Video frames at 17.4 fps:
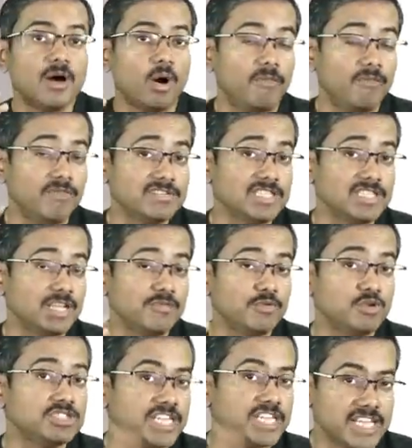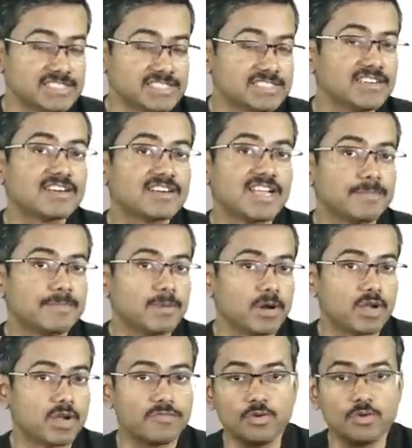Obviously, if you change the grip
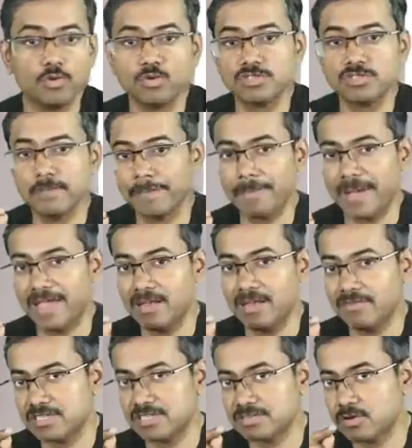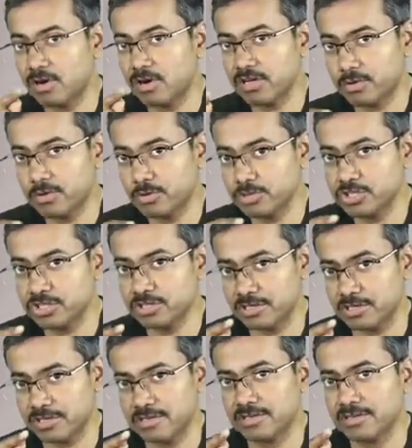or if you use a pen which has got a
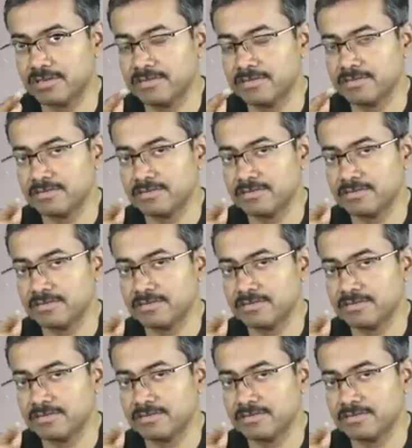cushion,